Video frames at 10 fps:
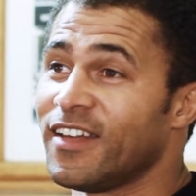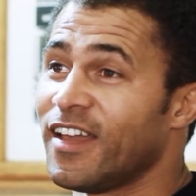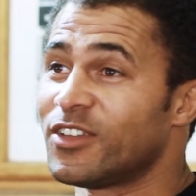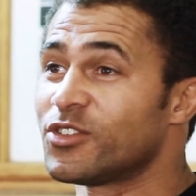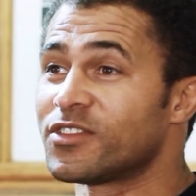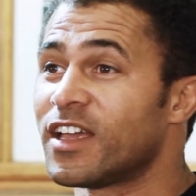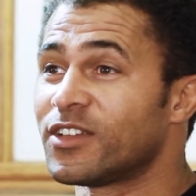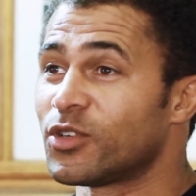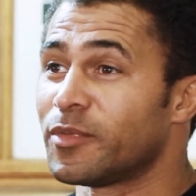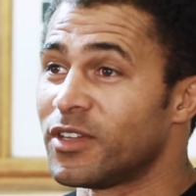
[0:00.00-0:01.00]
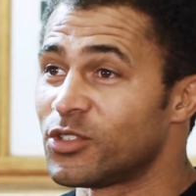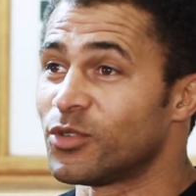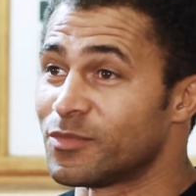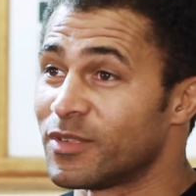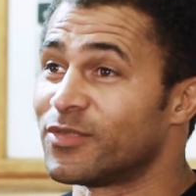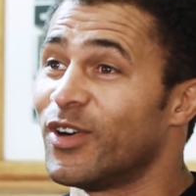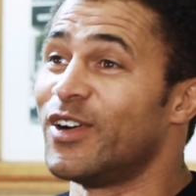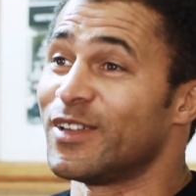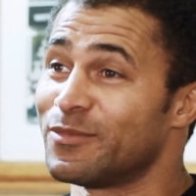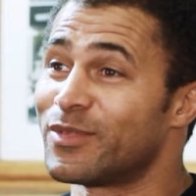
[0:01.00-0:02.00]
it doesn't take too many shootings
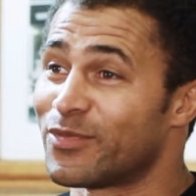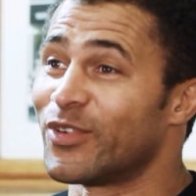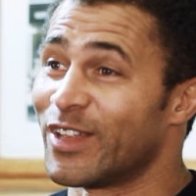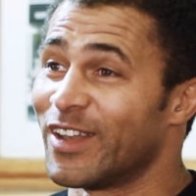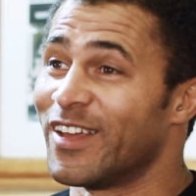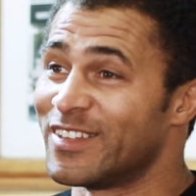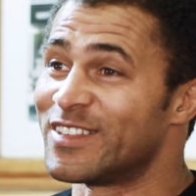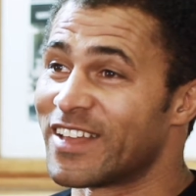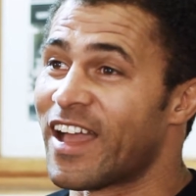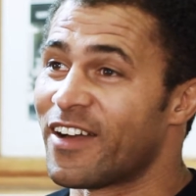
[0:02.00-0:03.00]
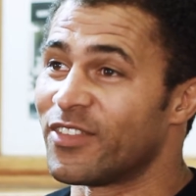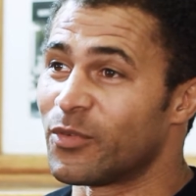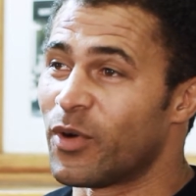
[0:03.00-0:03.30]
before you learn to get out of the